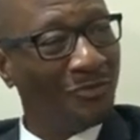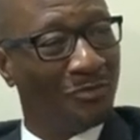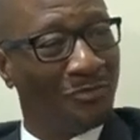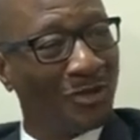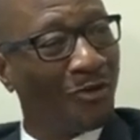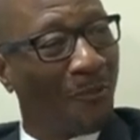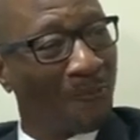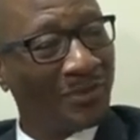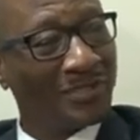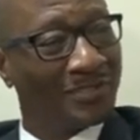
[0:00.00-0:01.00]
you'll be
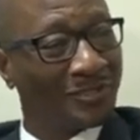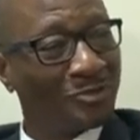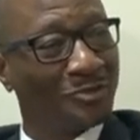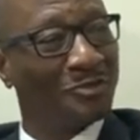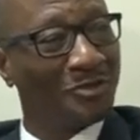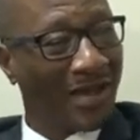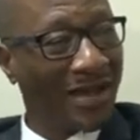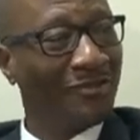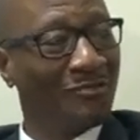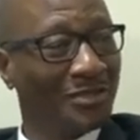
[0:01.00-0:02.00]
competing to
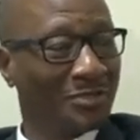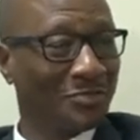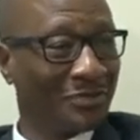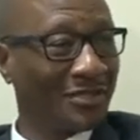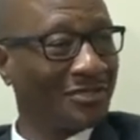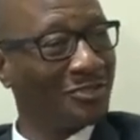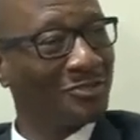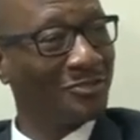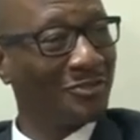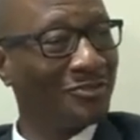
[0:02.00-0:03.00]
have the
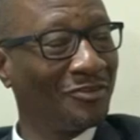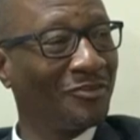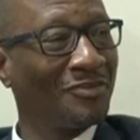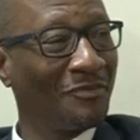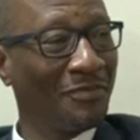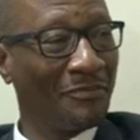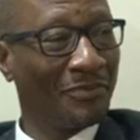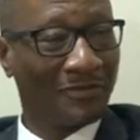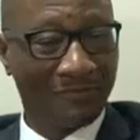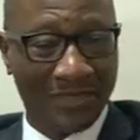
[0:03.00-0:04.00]
splash on the paper.